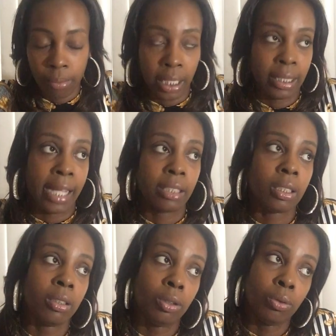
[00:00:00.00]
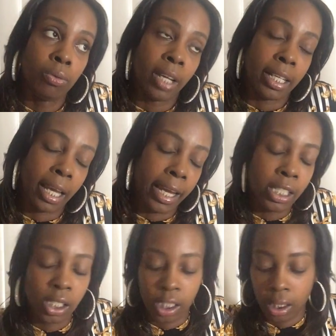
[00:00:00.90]
They like to do
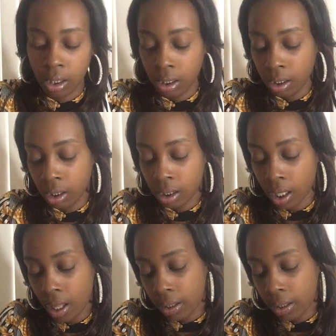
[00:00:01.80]
vacations.